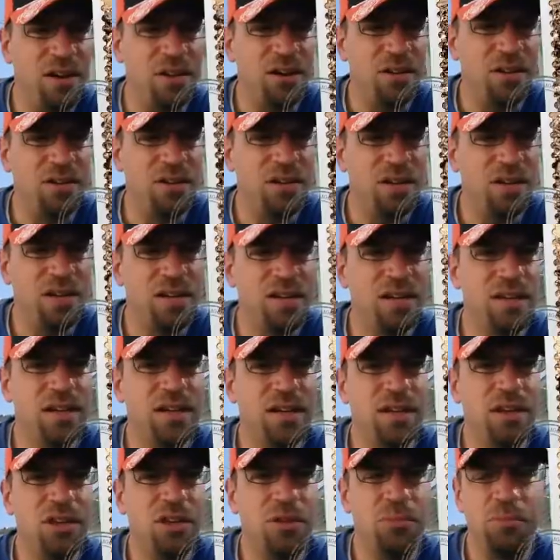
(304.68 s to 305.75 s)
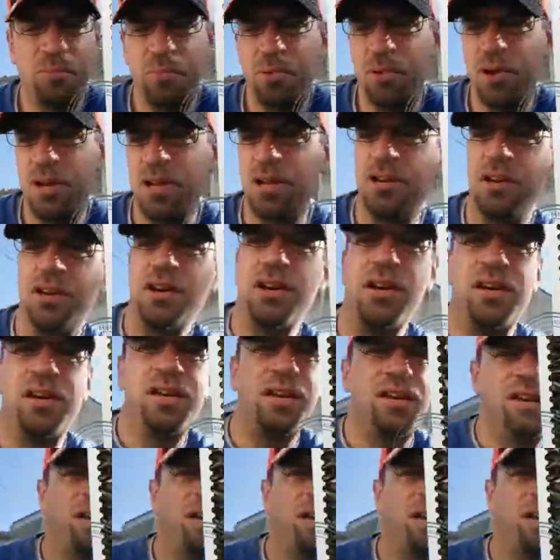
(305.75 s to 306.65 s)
all look pretty good.